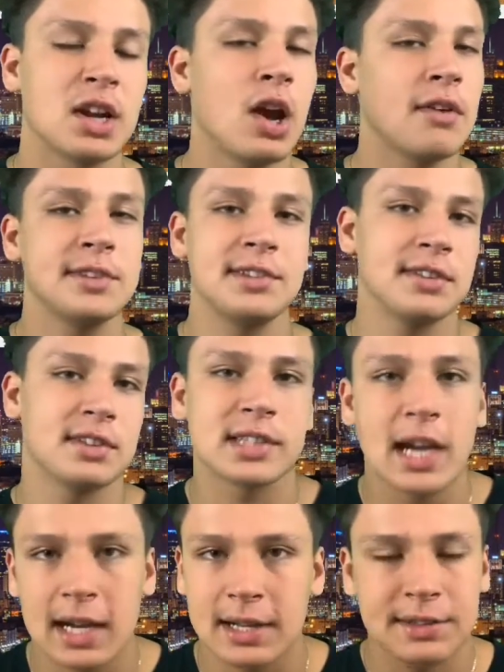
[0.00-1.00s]
Now, obviously, there's
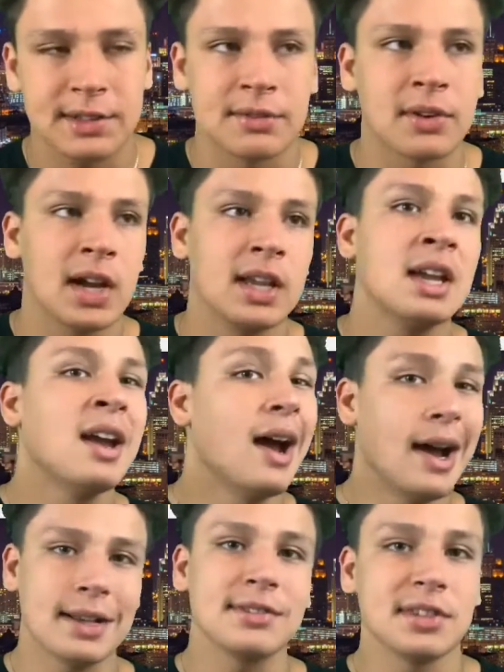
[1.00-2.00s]
Hockenson, right?
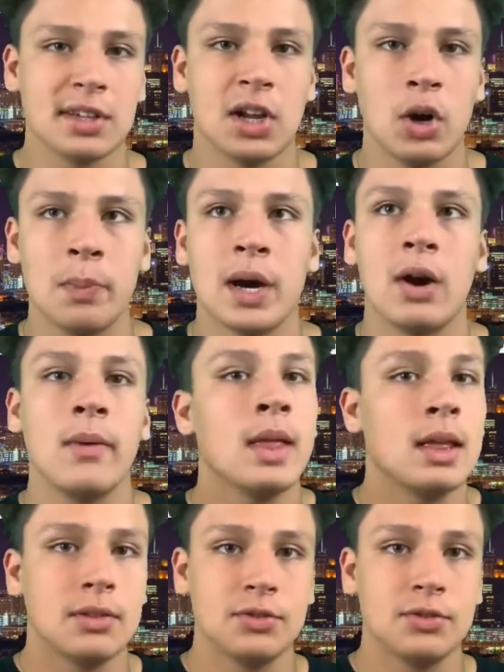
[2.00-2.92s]
Hockenson can help out.